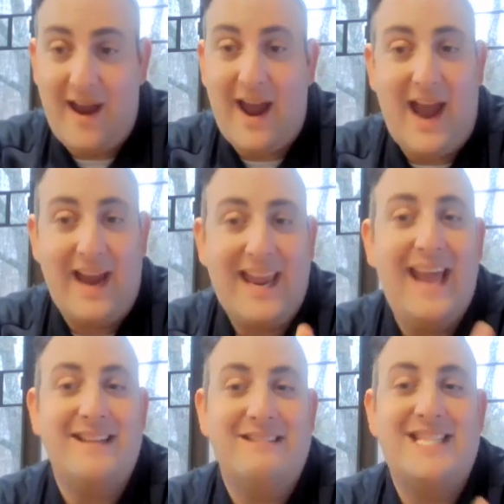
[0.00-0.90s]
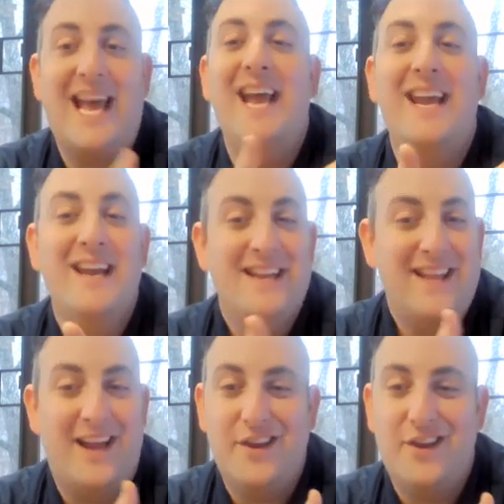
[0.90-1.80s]
I can't say
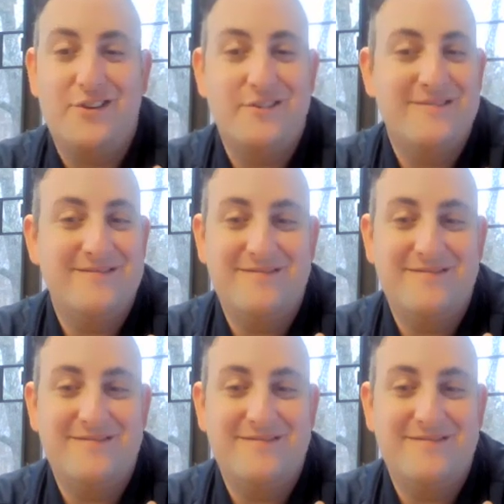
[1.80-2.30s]
that you'll